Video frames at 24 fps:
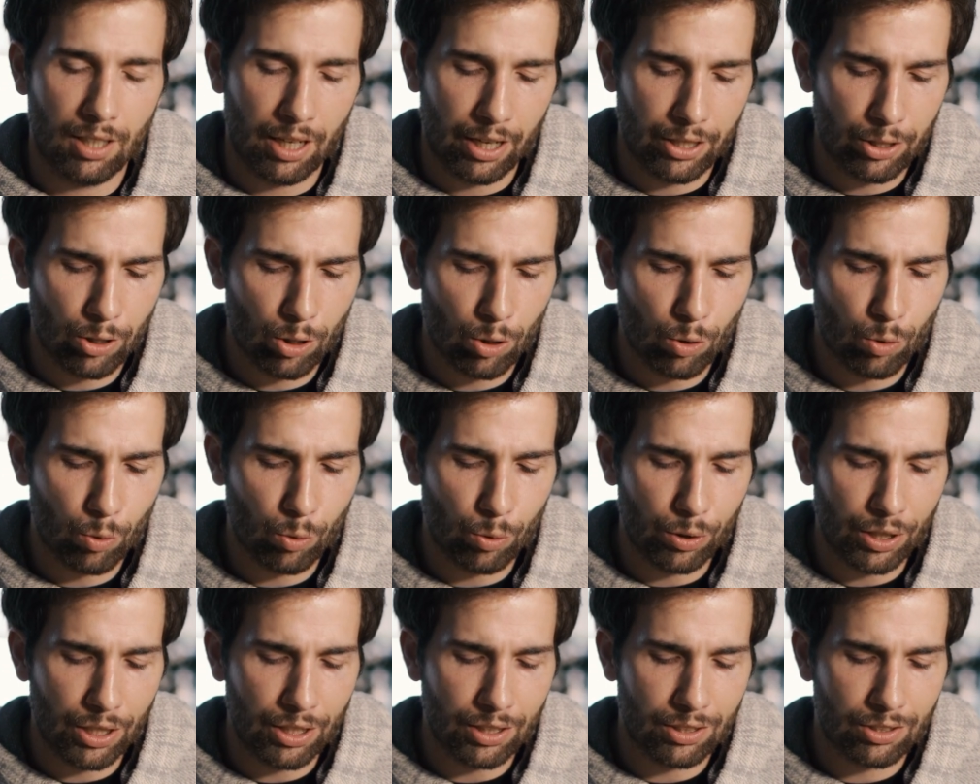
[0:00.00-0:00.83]
I
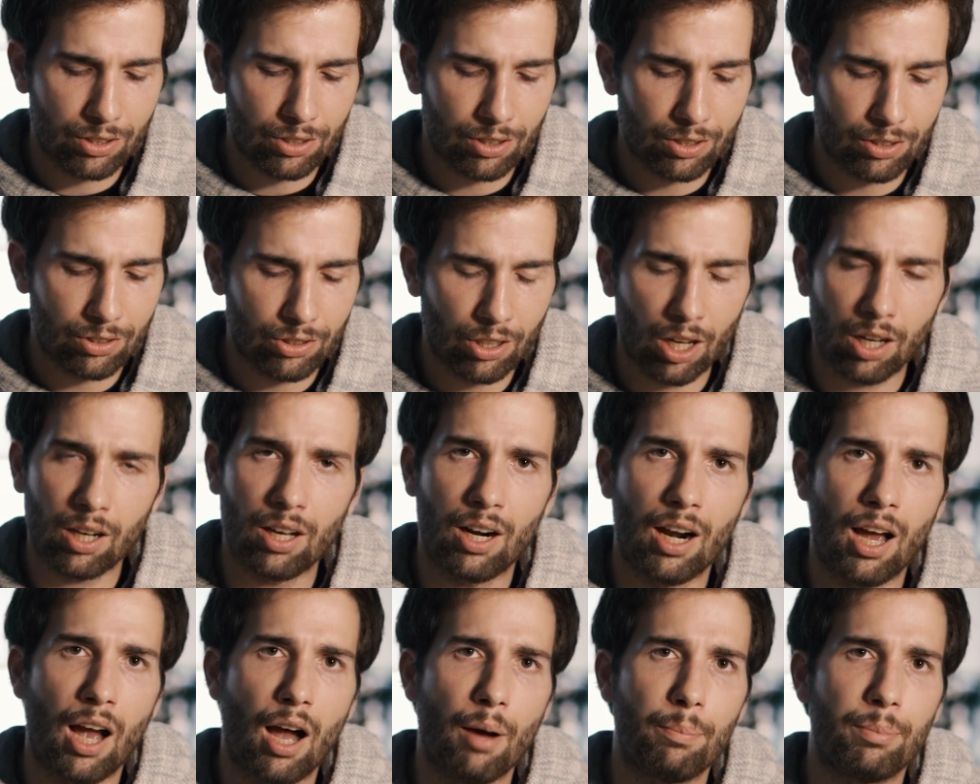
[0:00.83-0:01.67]
know it's not
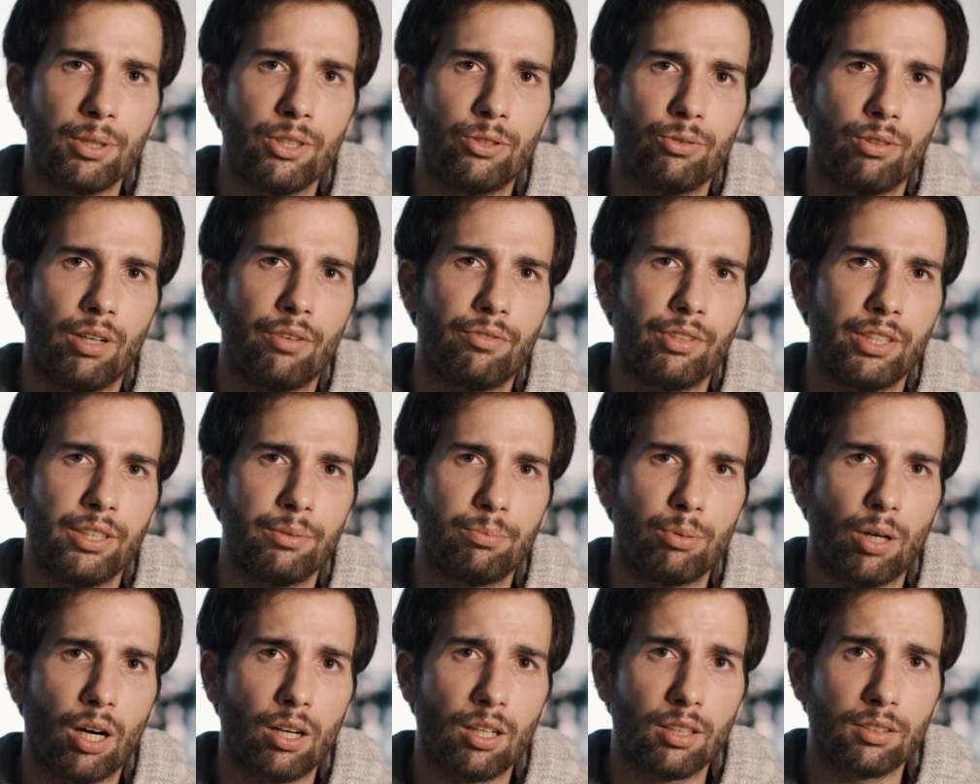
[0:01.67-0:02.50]
gonna happen to every
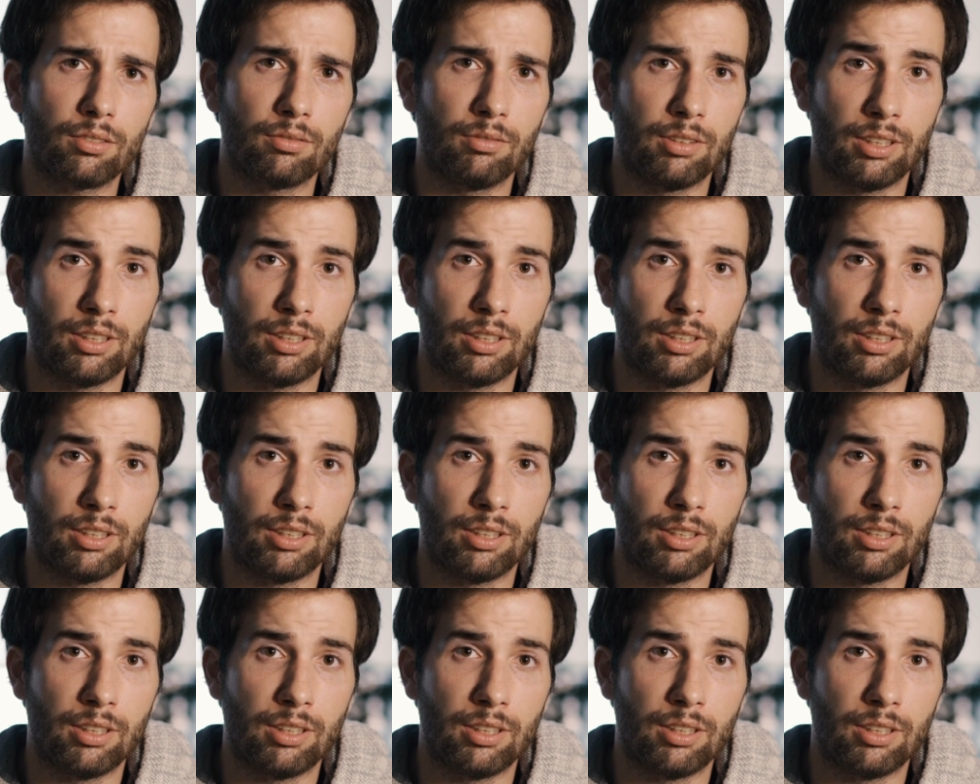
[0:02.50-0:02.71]
product.